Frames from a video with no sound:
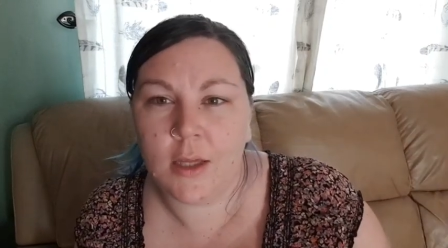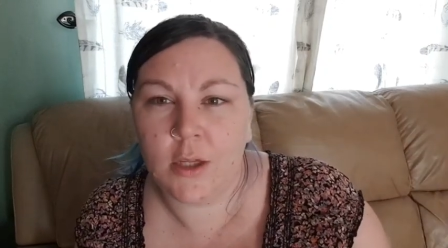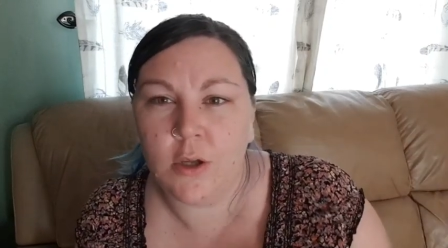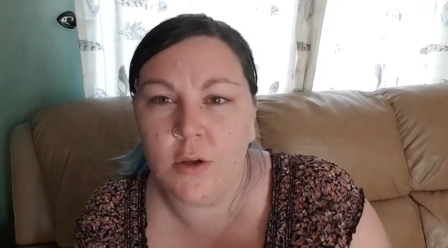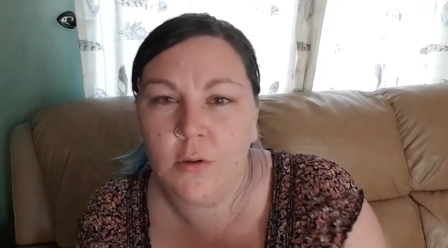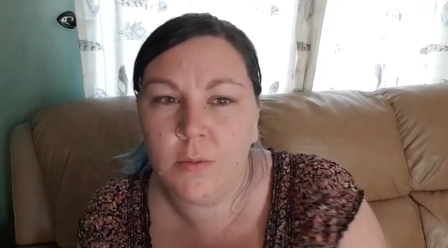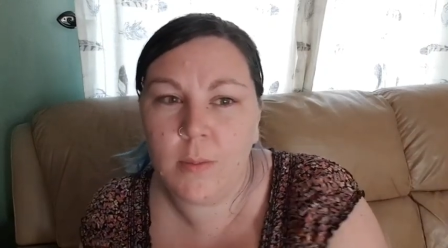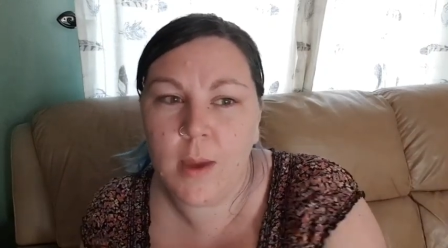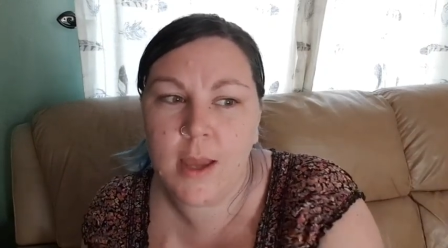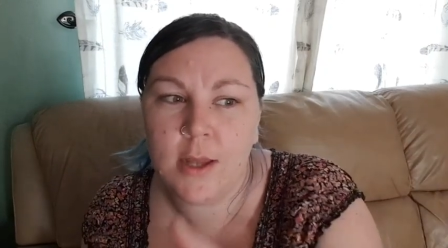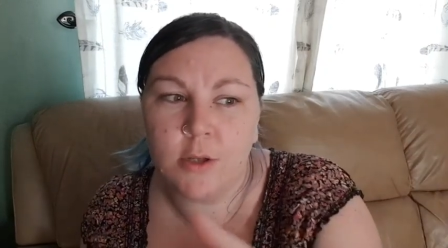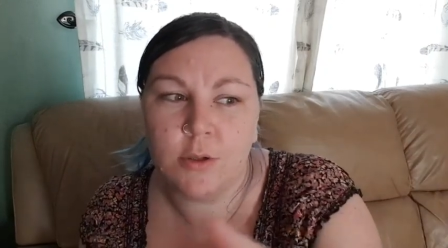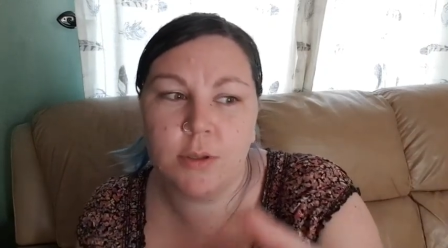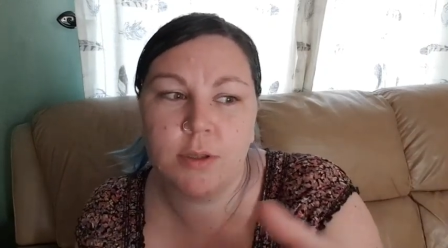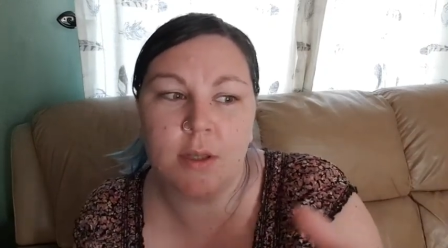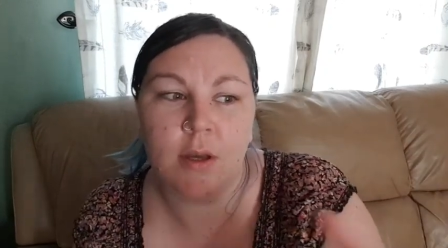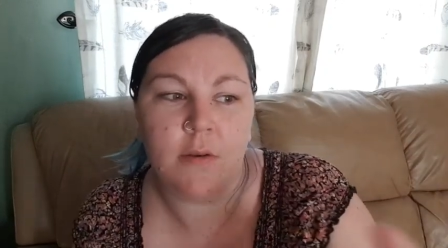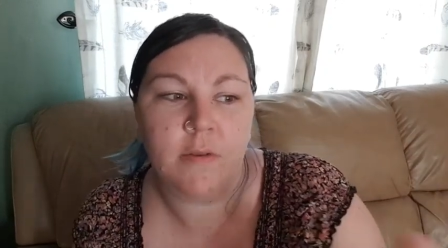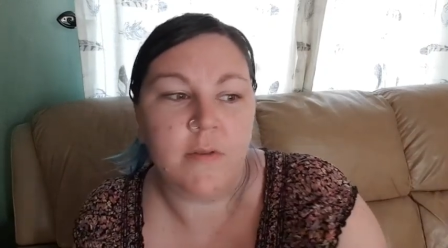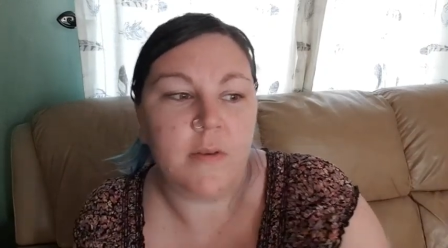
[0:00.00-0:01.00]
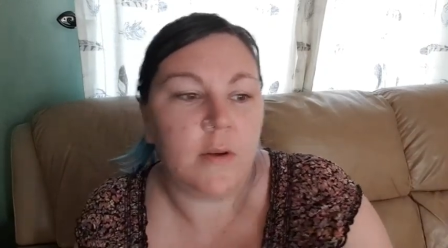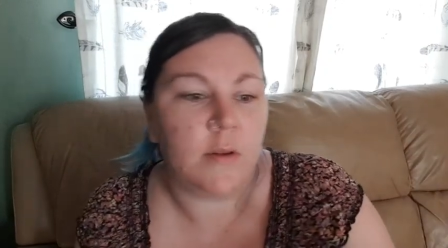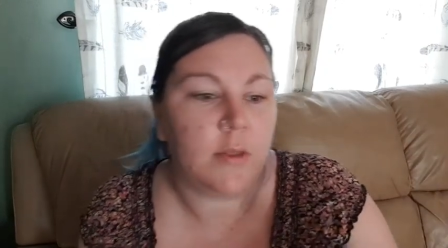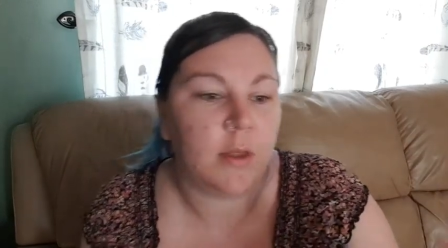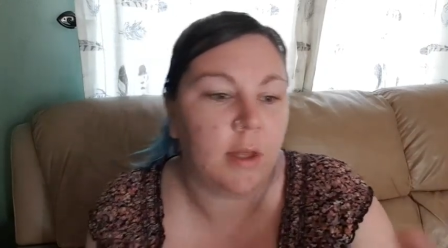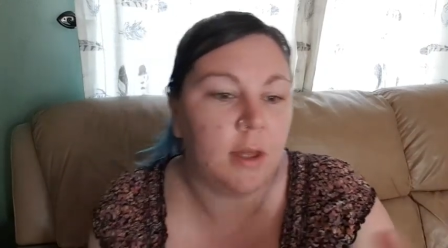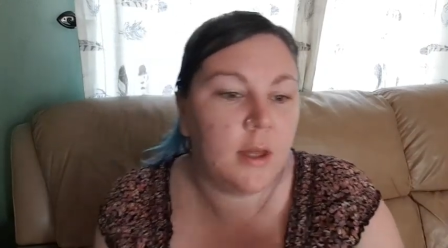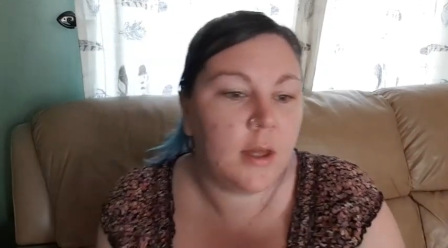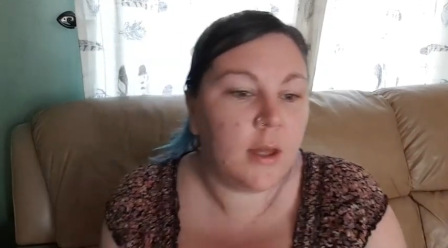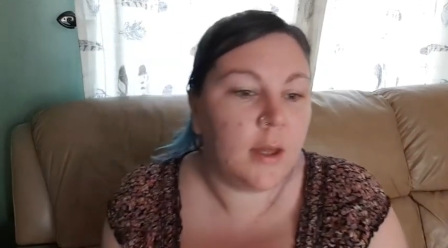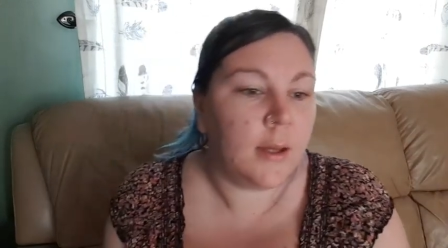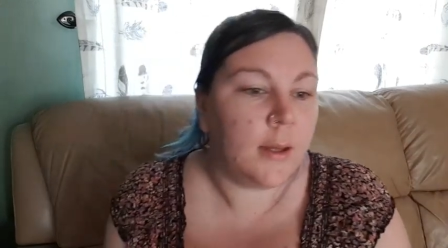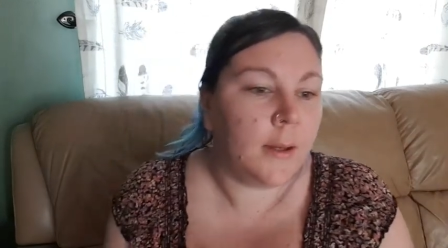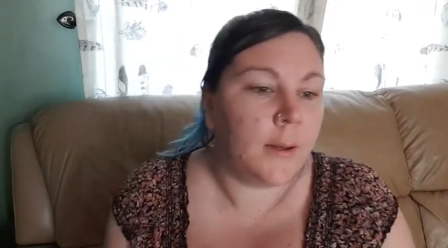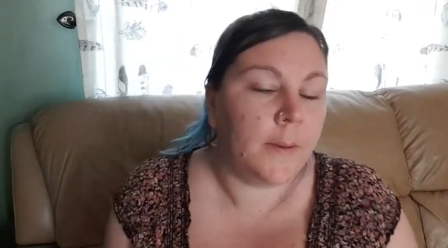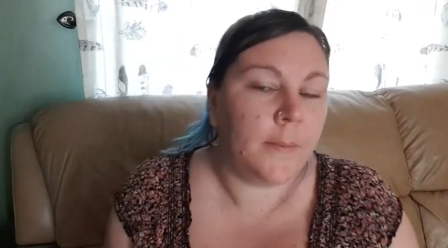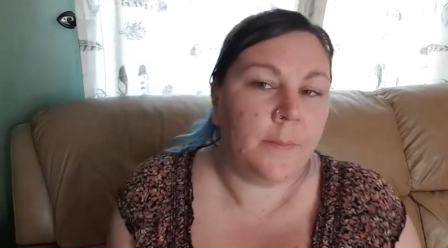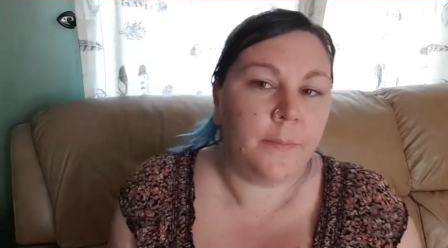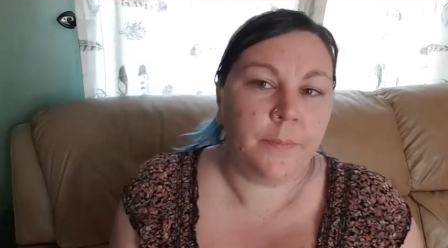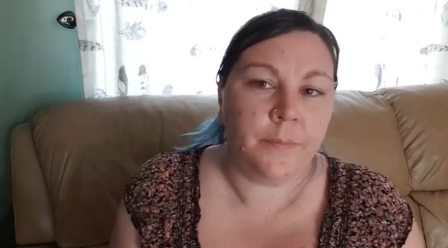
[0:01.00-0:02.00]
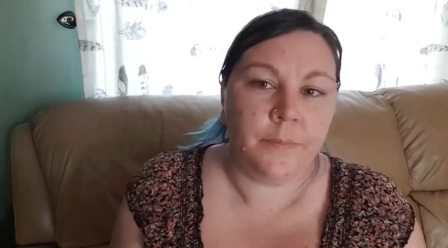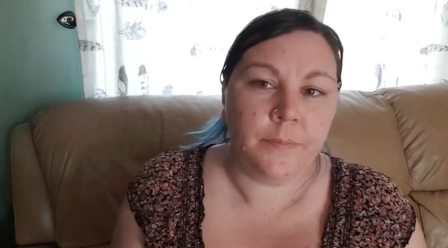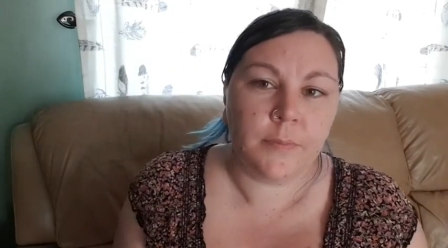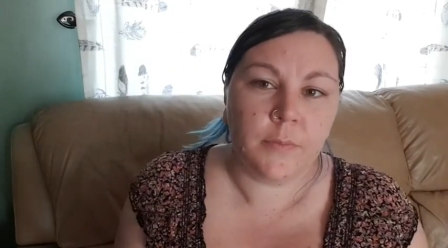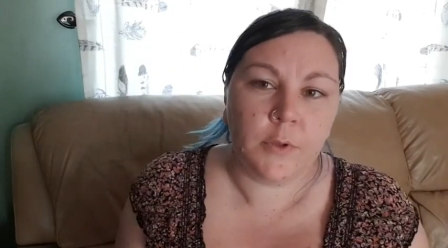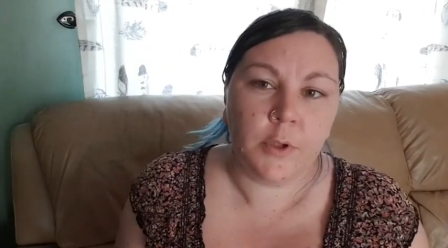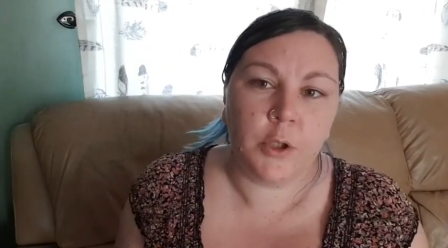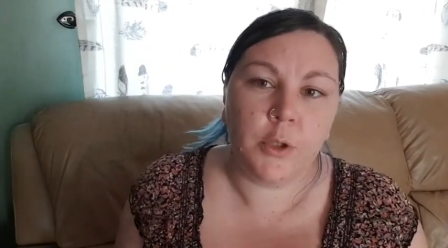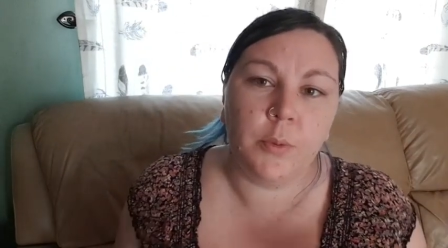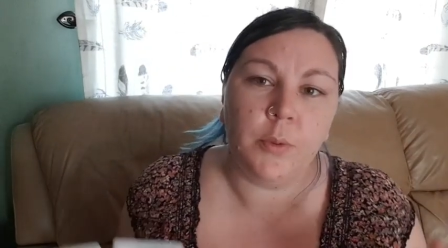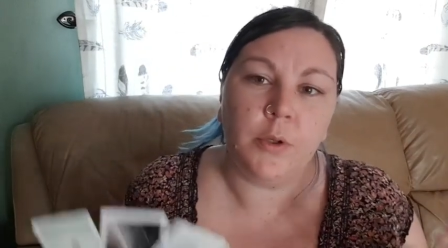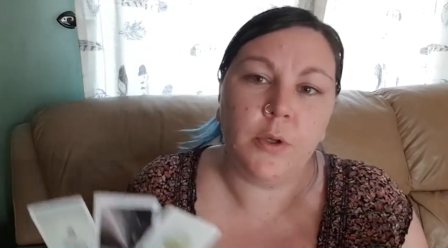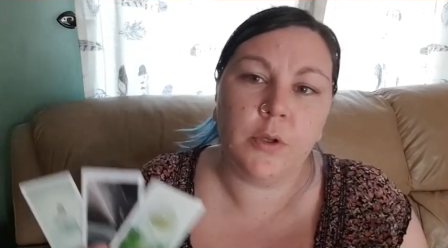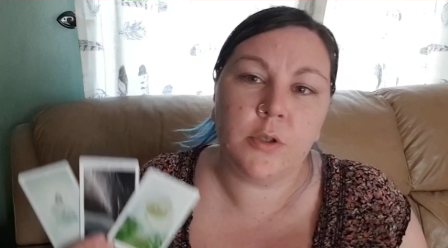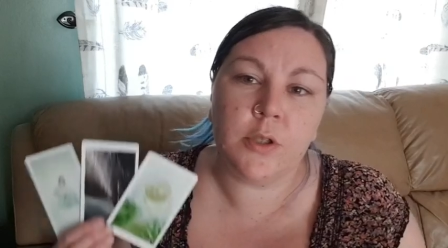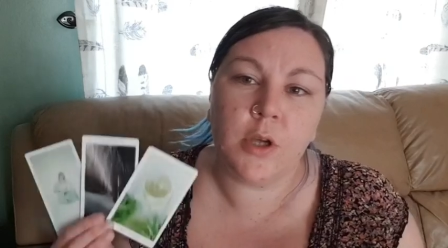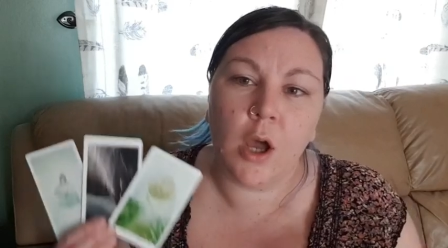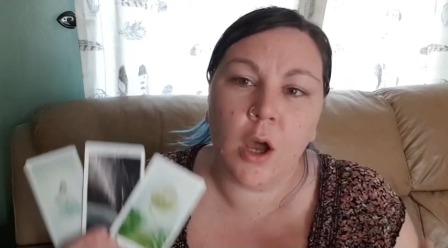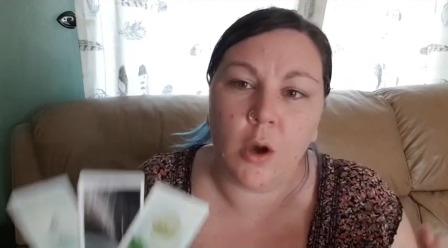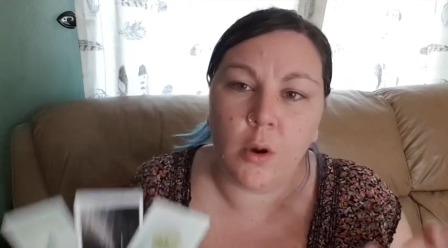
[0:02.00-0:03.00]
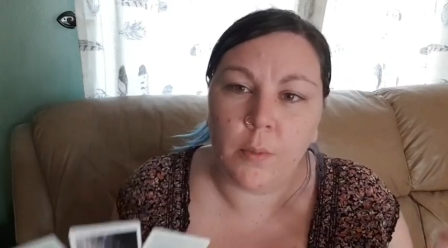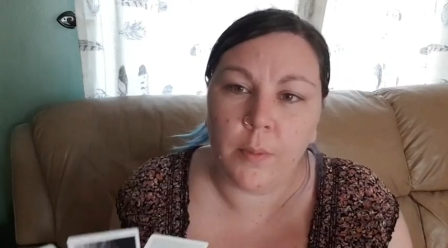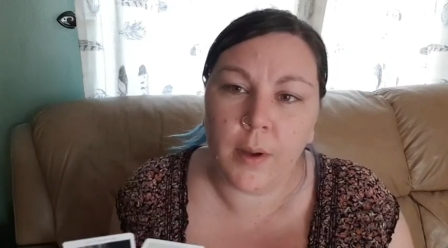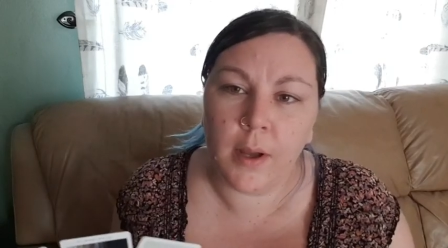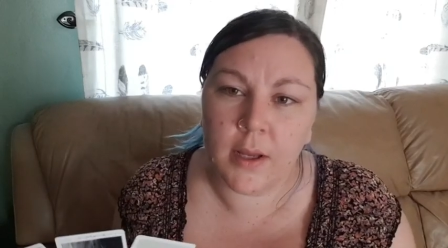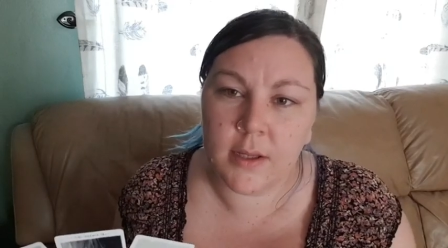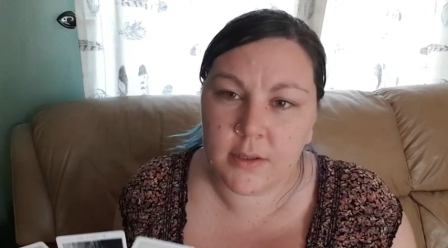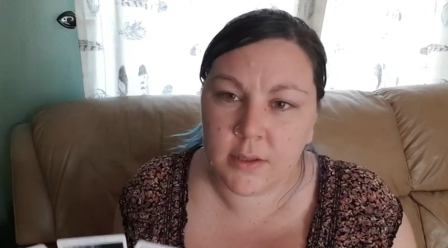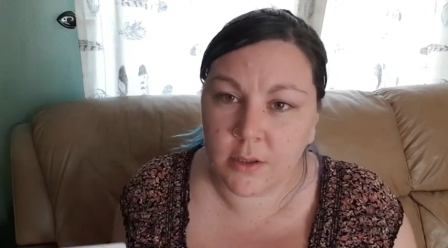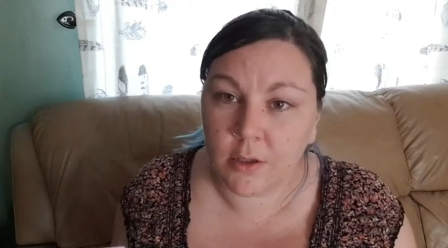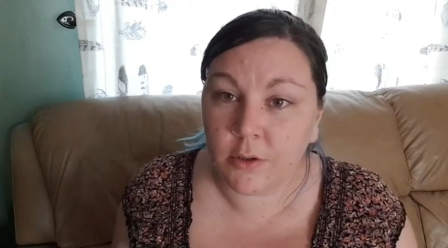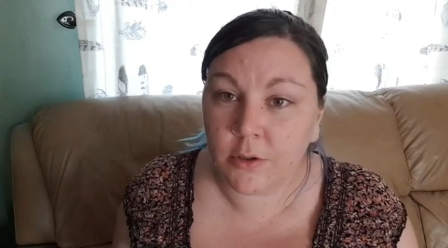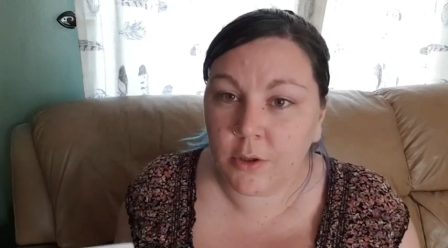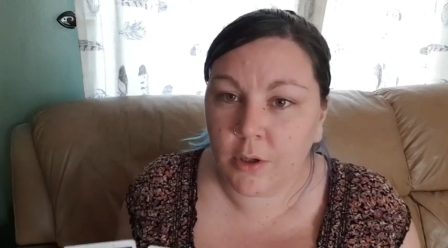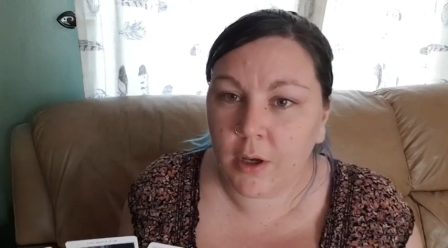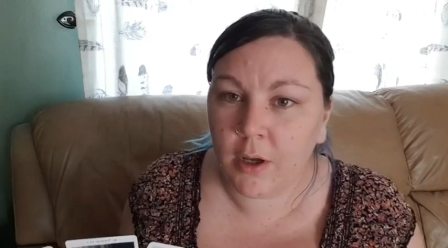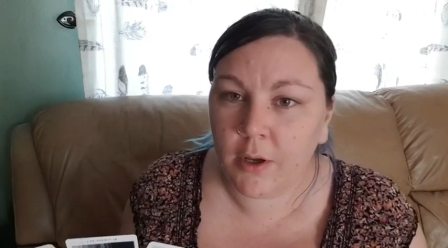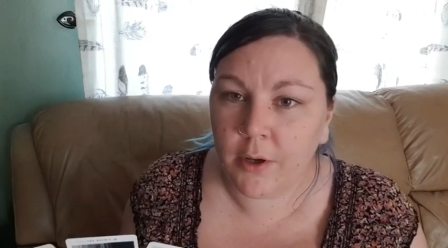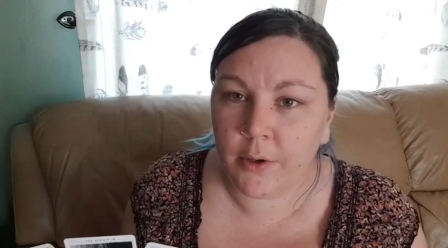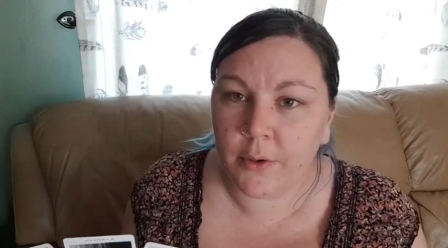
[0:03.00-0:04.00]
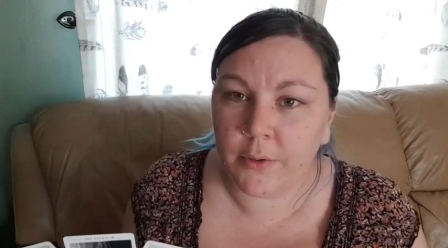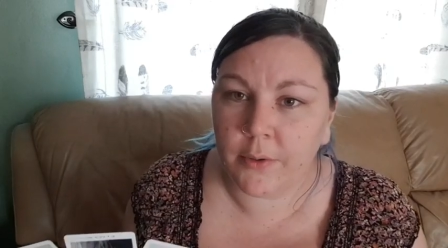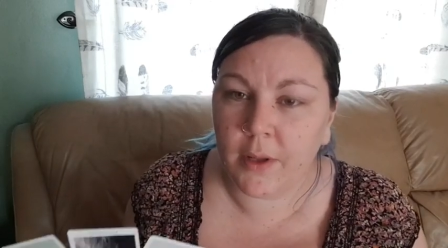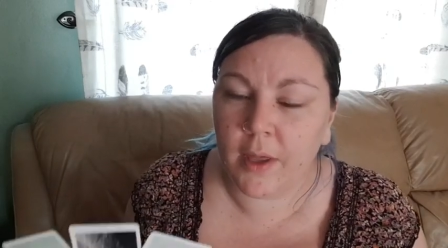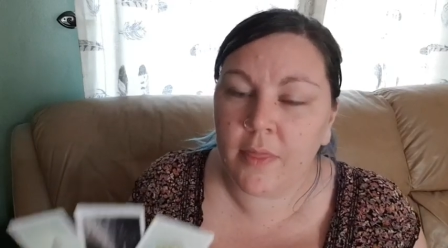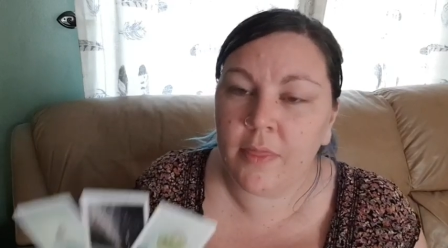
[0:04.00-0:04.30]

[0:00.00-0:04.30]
You made yourself feel that you were not a whole person on your own.